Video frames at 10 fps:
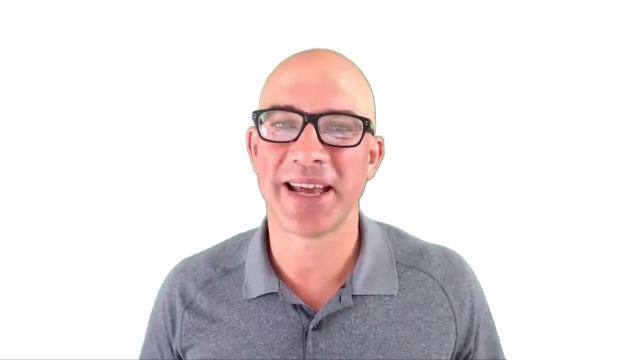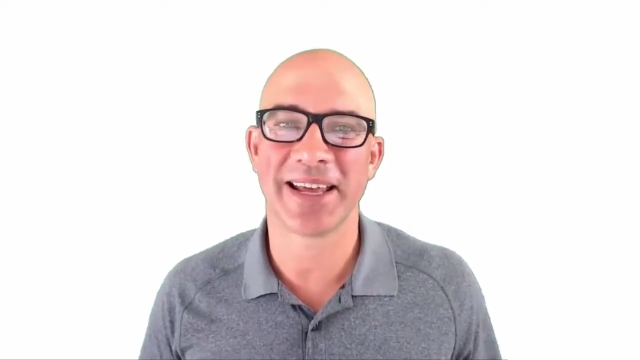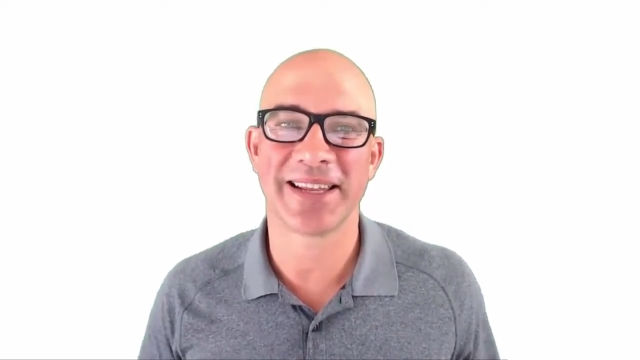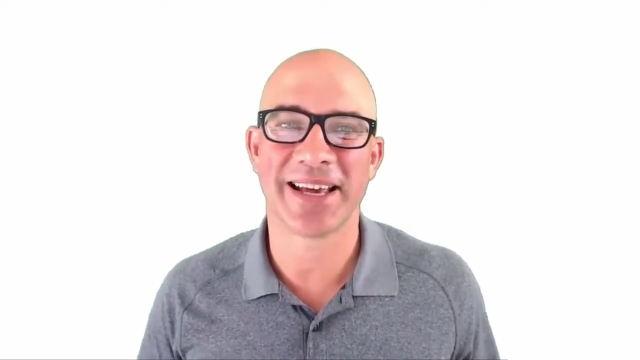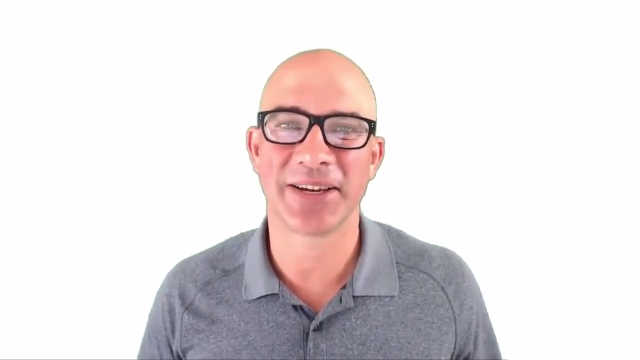
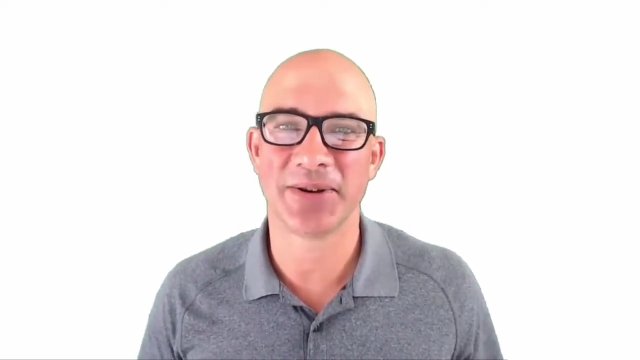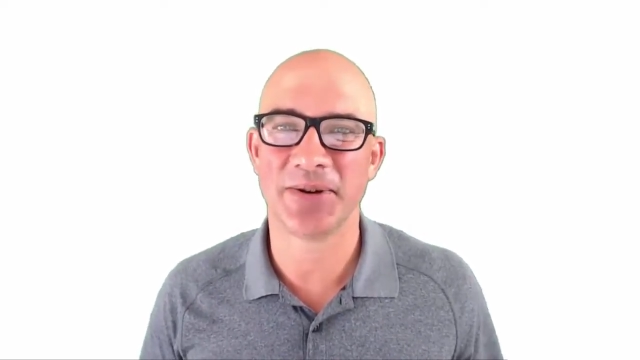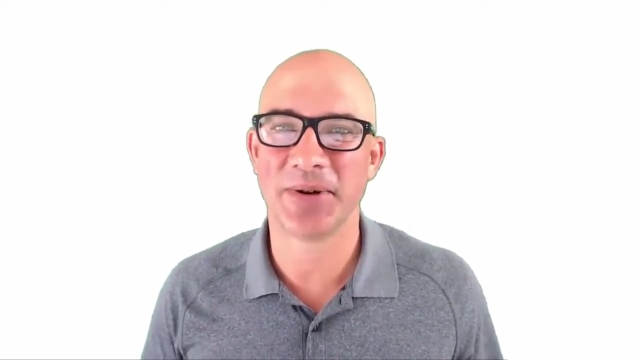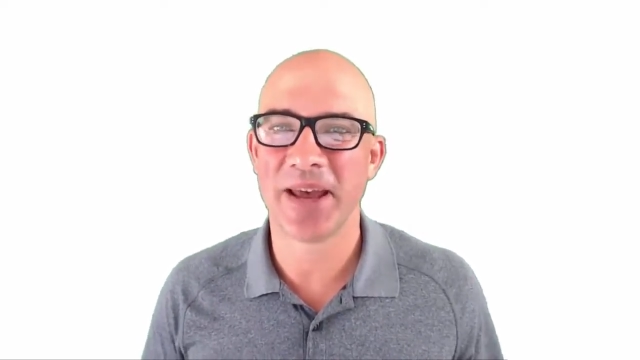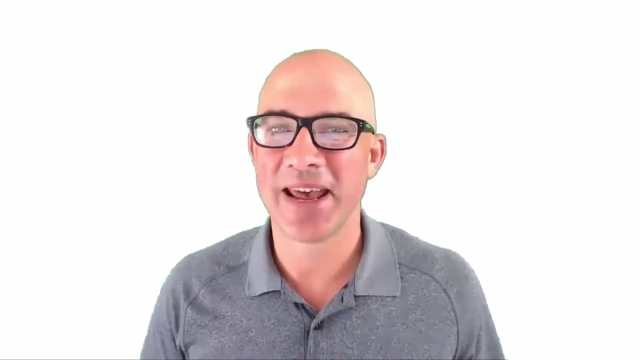and that
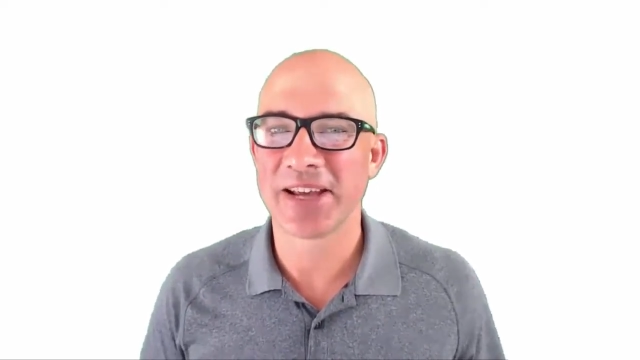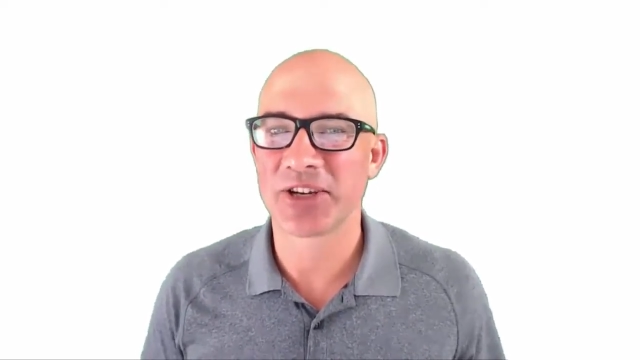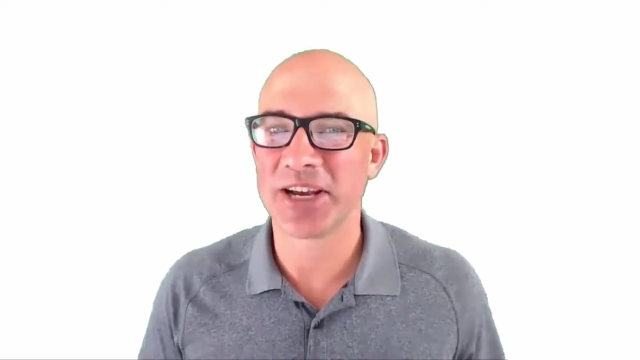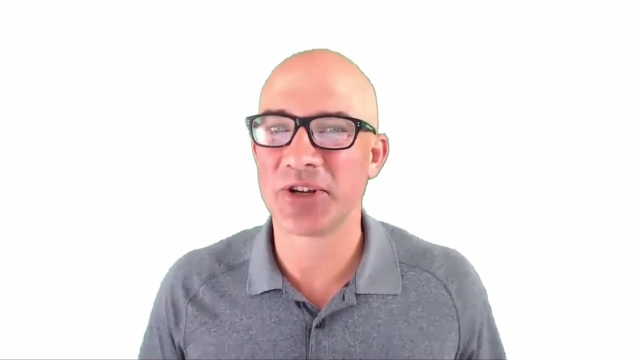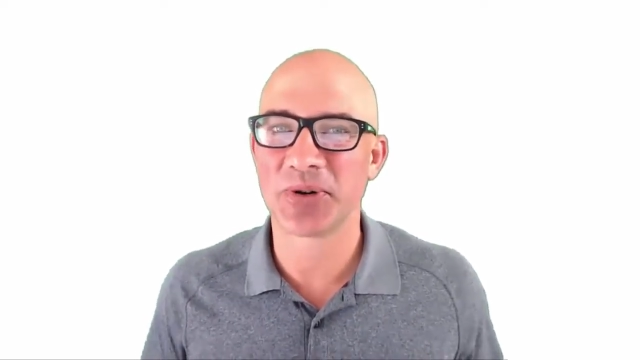you
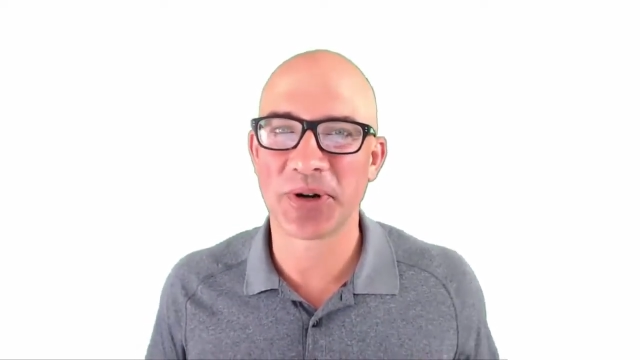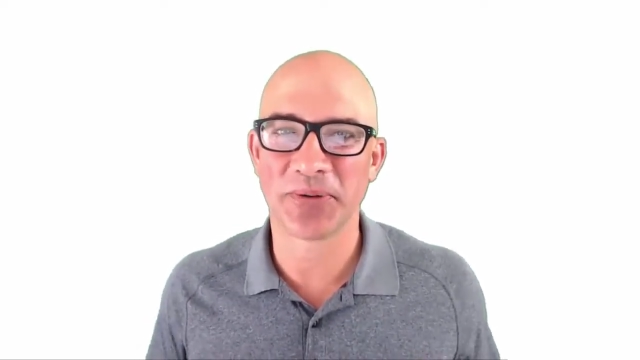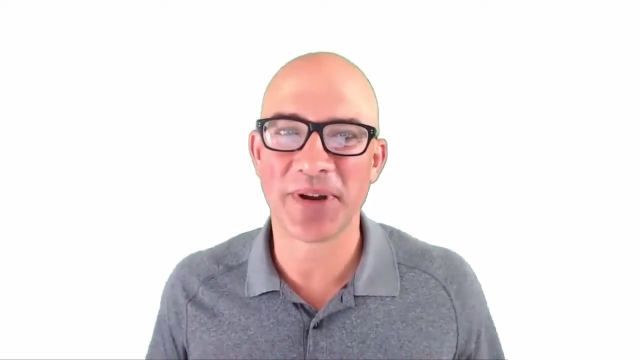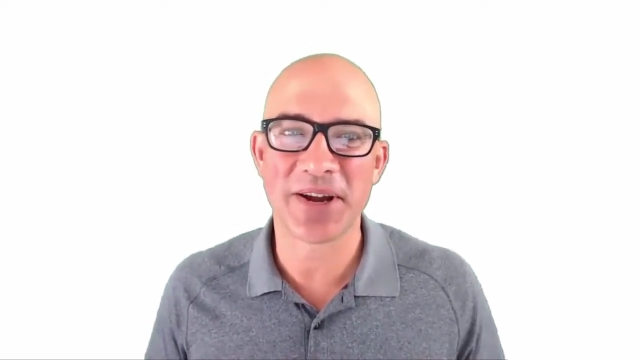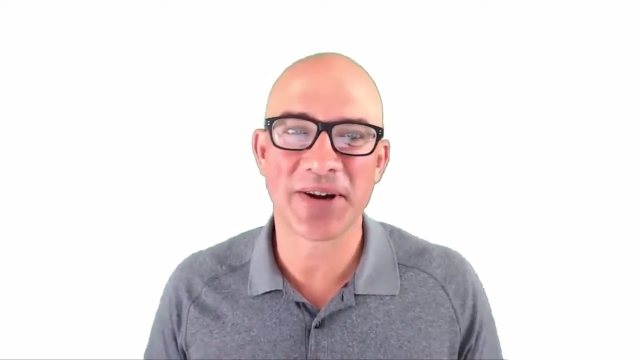change your
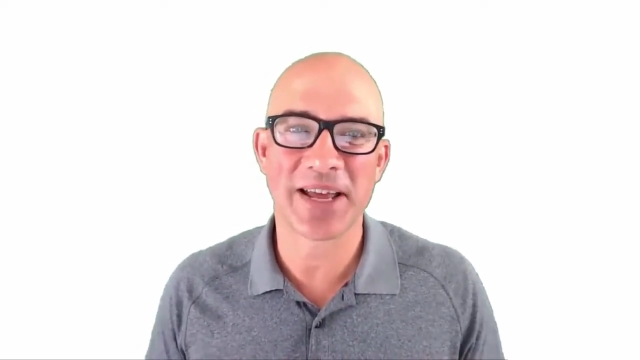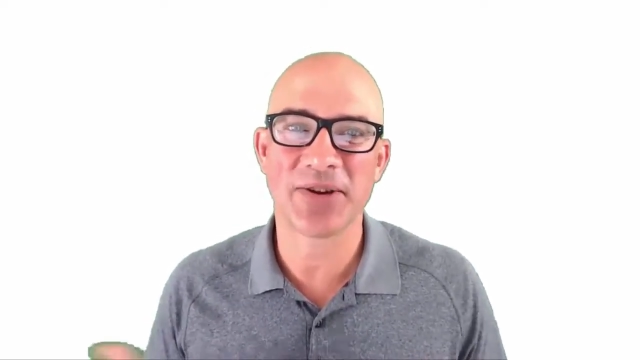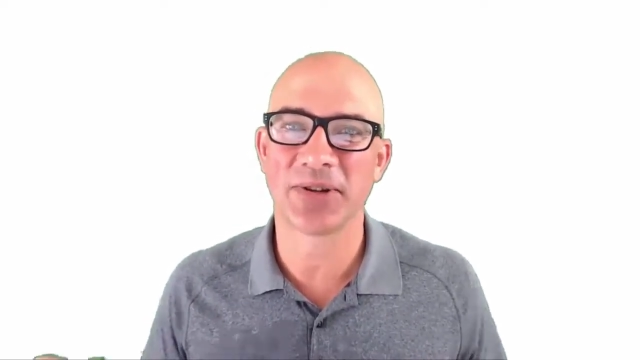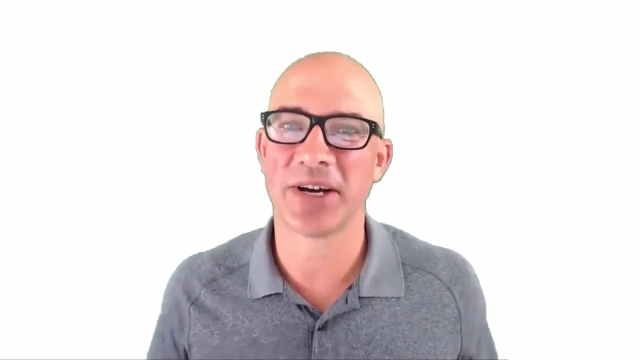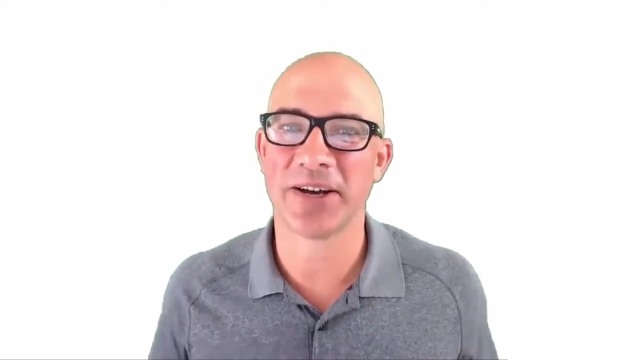career and
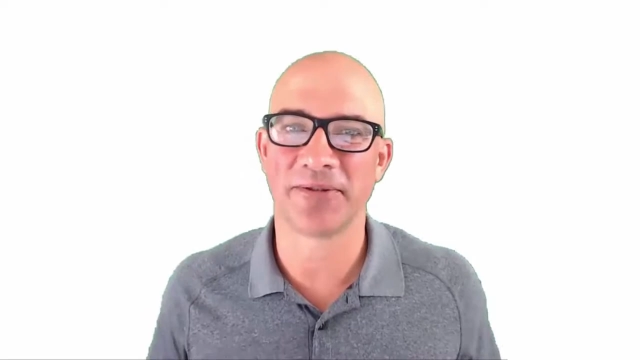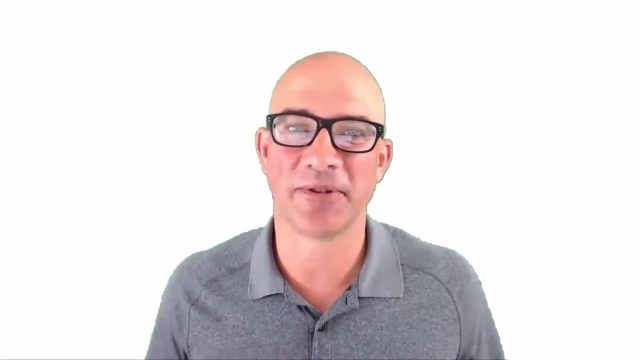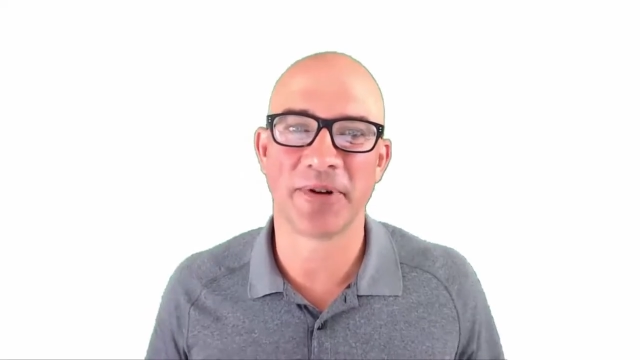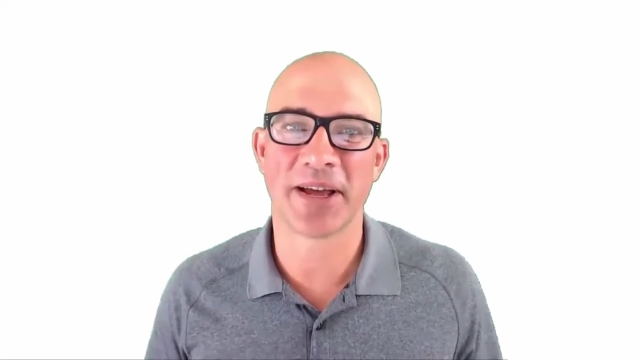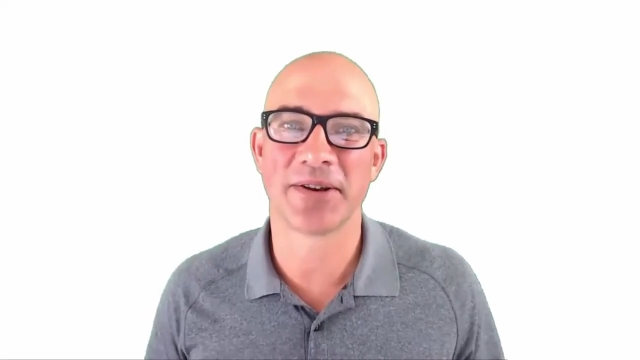your life
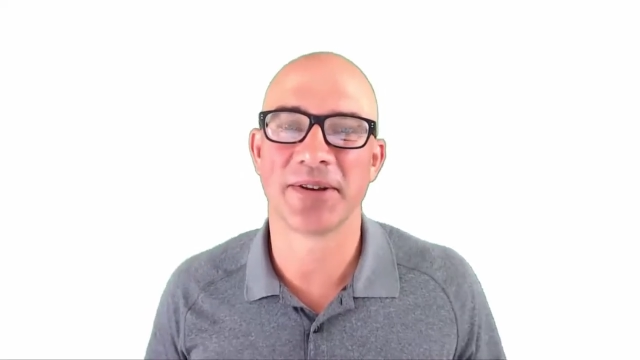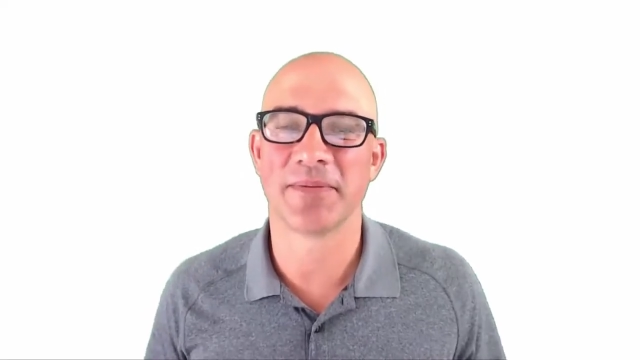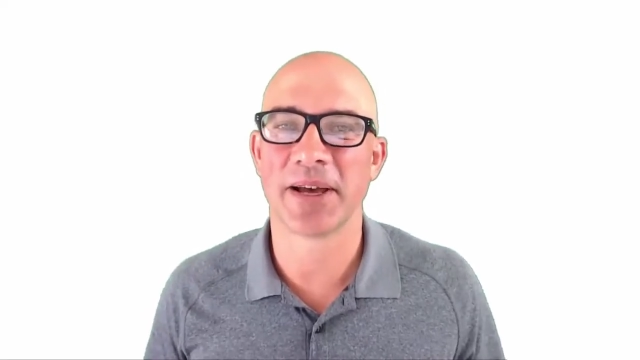around